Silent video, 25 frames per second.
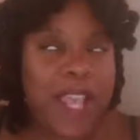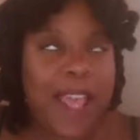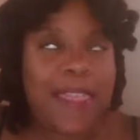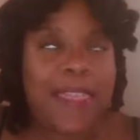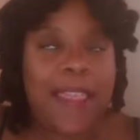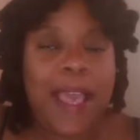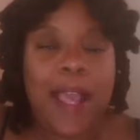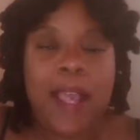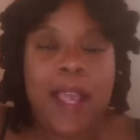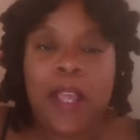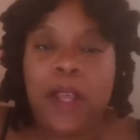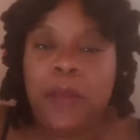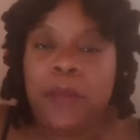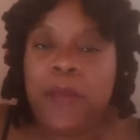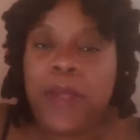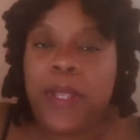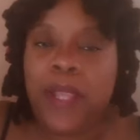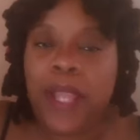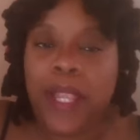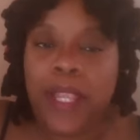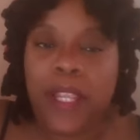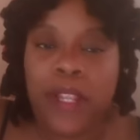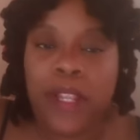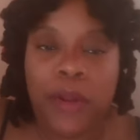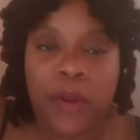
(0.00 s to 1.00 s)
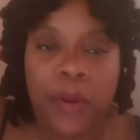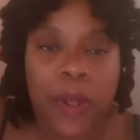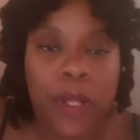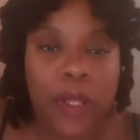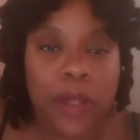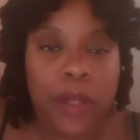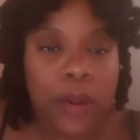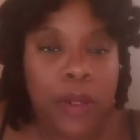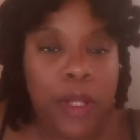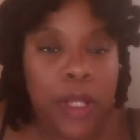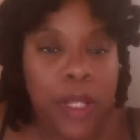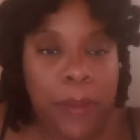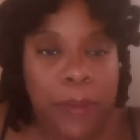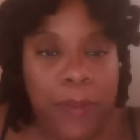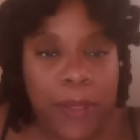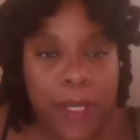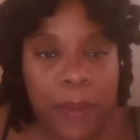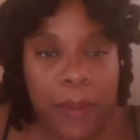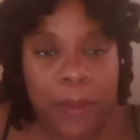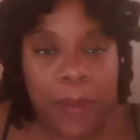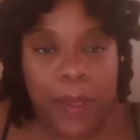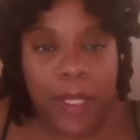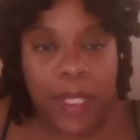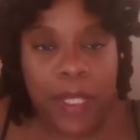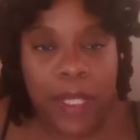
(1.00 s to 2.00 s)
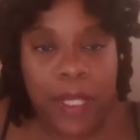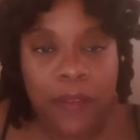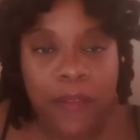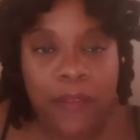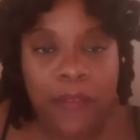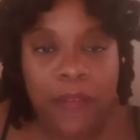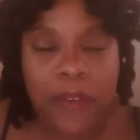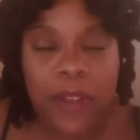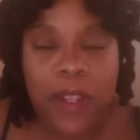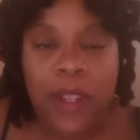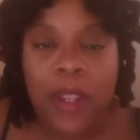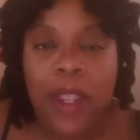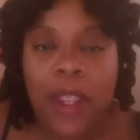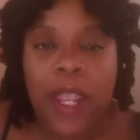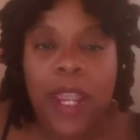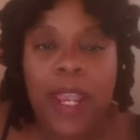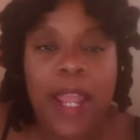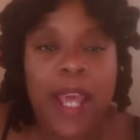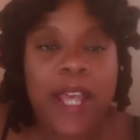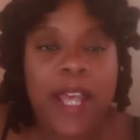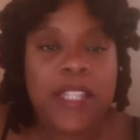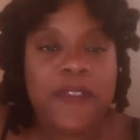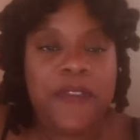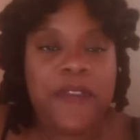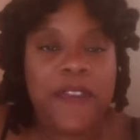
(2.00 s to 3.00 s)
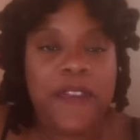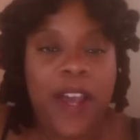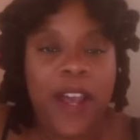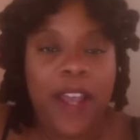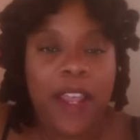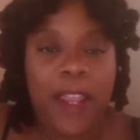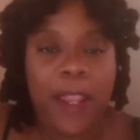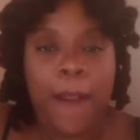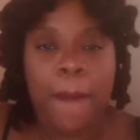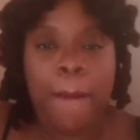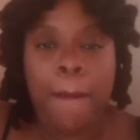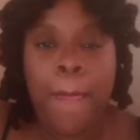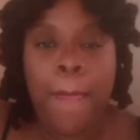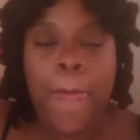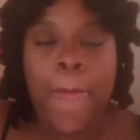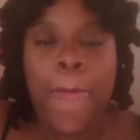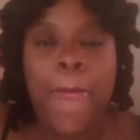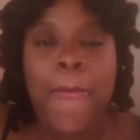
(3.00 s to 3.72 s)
and that could be like, a little limiting belief, and that's fine,